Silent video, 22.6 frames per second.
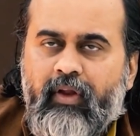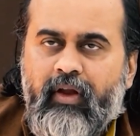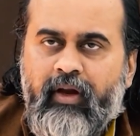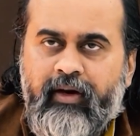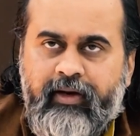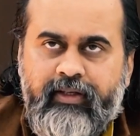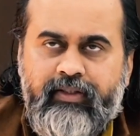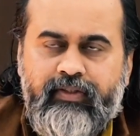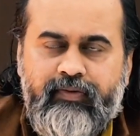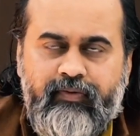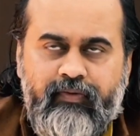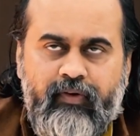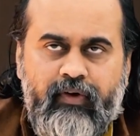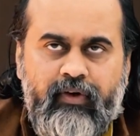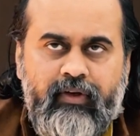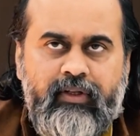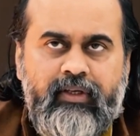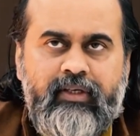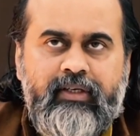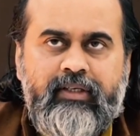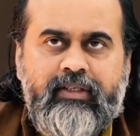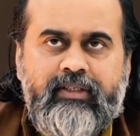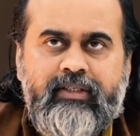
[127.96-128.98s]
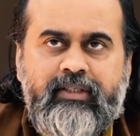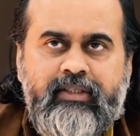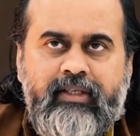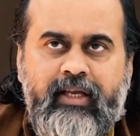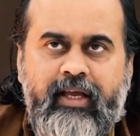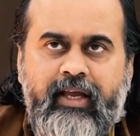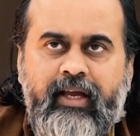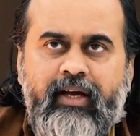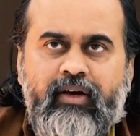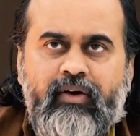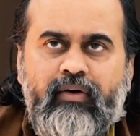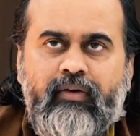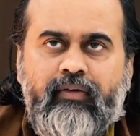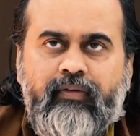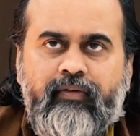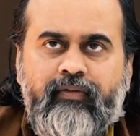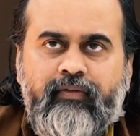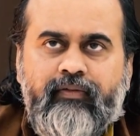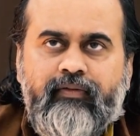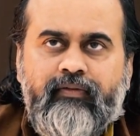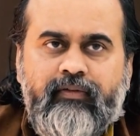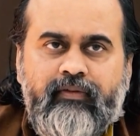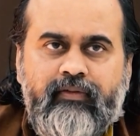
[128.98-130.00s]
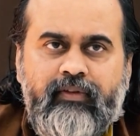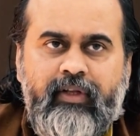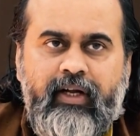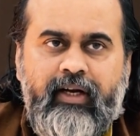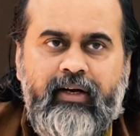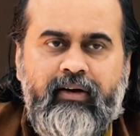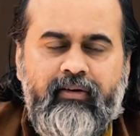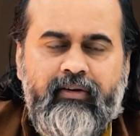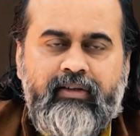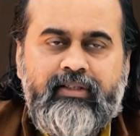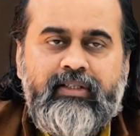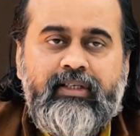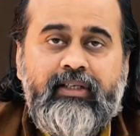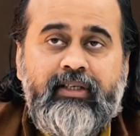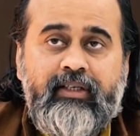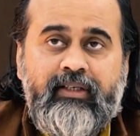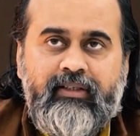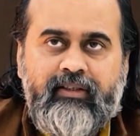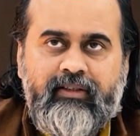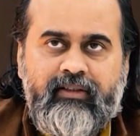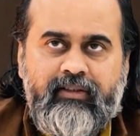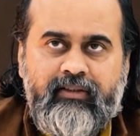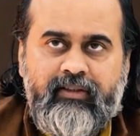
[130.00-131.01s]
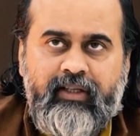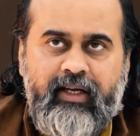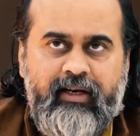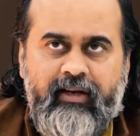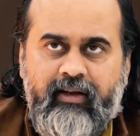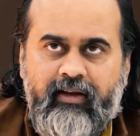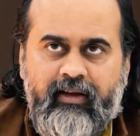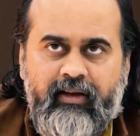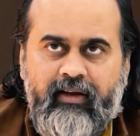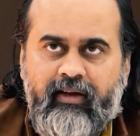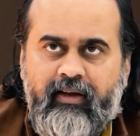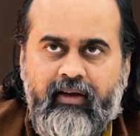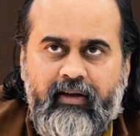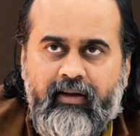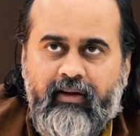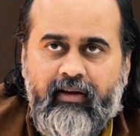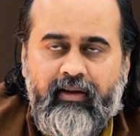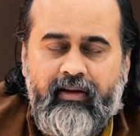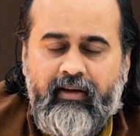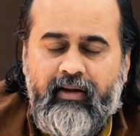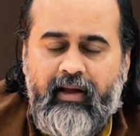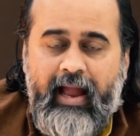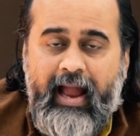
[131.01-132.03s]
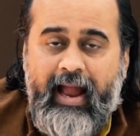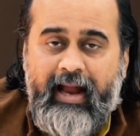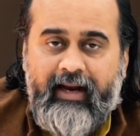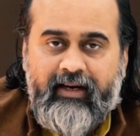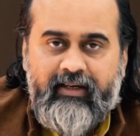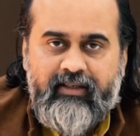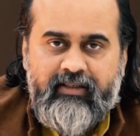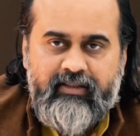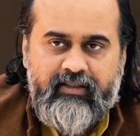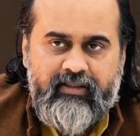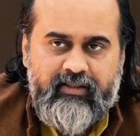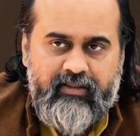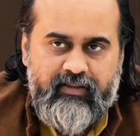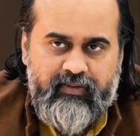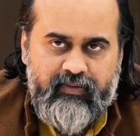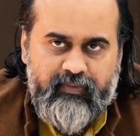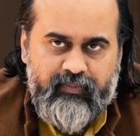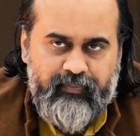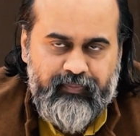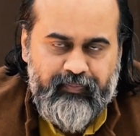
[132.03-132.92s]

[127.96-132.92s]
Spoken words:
it is for the sake of that result that he acts.